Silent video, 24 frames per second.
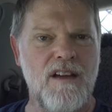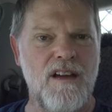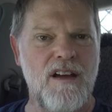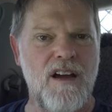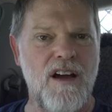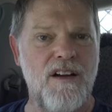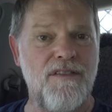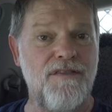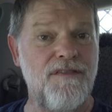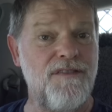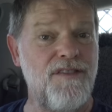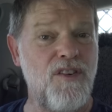a
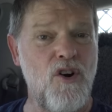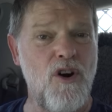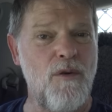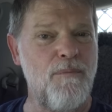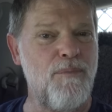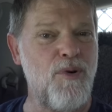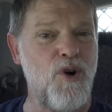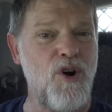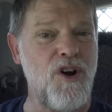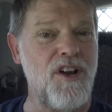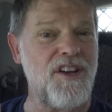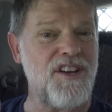
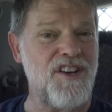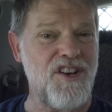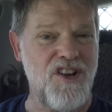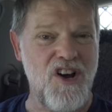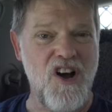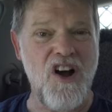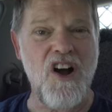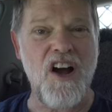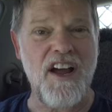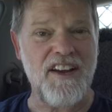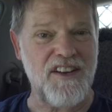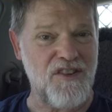
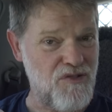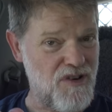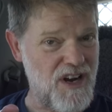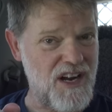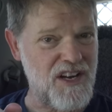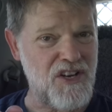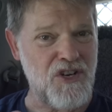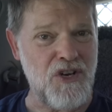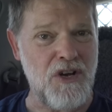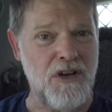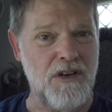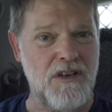4.9
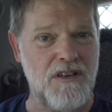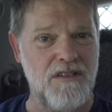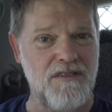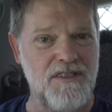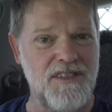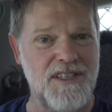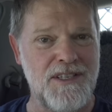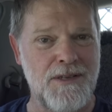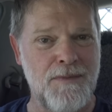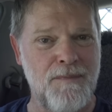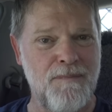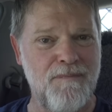Grey
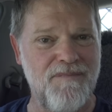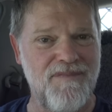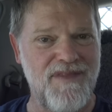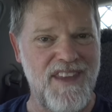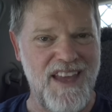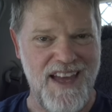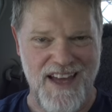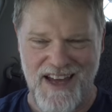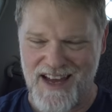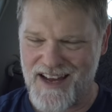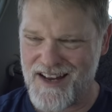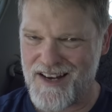Googles
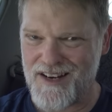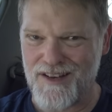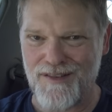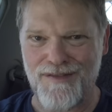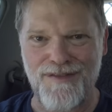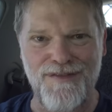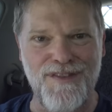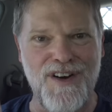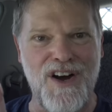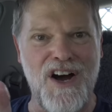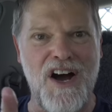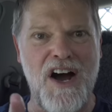out of
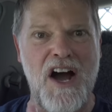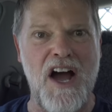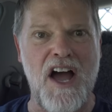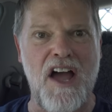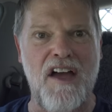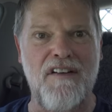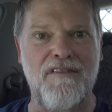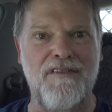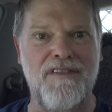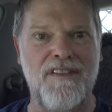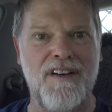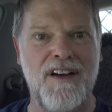
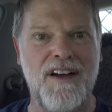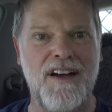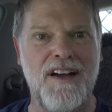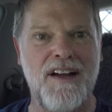5.